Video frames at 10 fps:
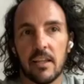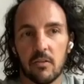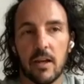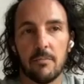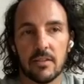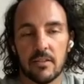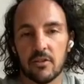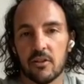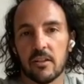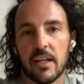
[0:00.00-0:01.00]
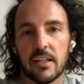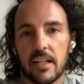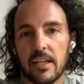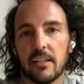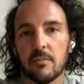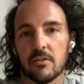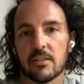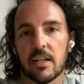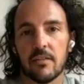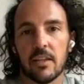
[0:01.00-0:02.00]
in the right position,
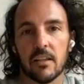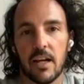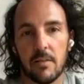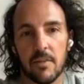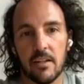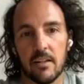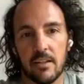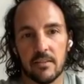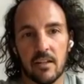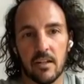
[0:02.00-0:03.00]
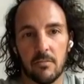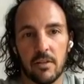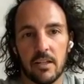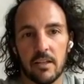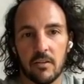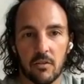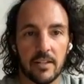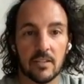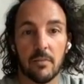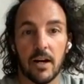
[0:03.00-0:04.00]
90% of the alignment is going to be in the
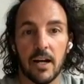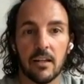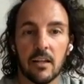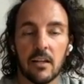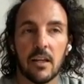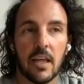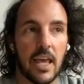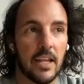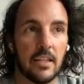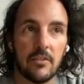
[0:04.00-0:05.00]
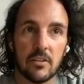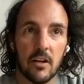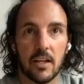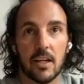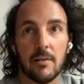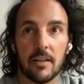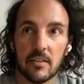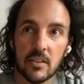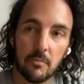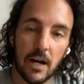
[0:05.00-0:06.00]
right spot. And even talking about
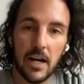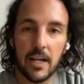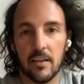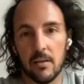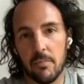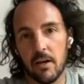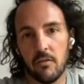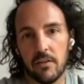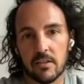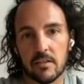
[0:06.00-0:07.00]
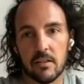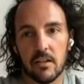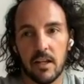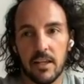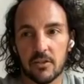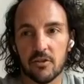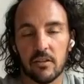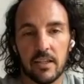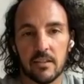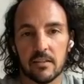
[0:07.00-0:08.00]
the spine and the pelvis
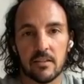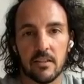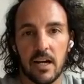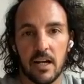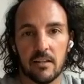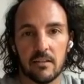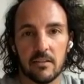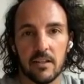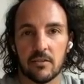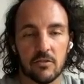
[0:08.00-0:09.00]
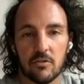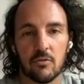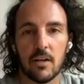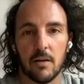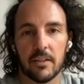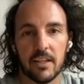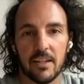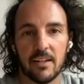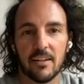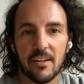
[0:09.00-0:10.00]
initially it's too
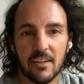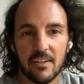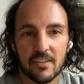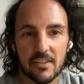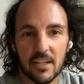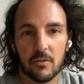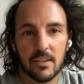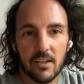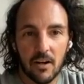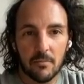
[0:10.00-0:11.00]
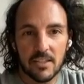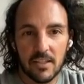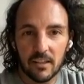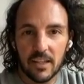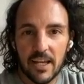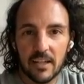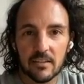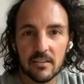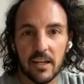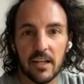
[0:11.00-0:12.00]
complicated. Stick with the arms and the
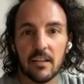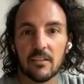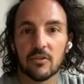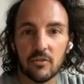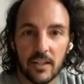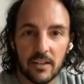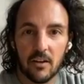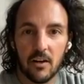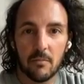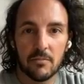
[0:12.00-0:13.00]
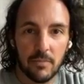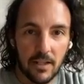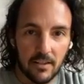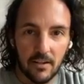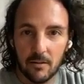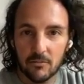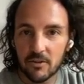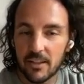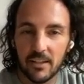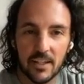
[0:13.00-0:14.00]
legs, straighten the arms, bend the arms,
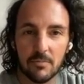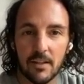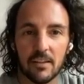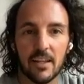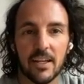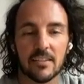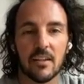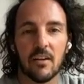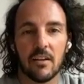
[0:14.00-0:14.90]
straighten the legs, bend the legs,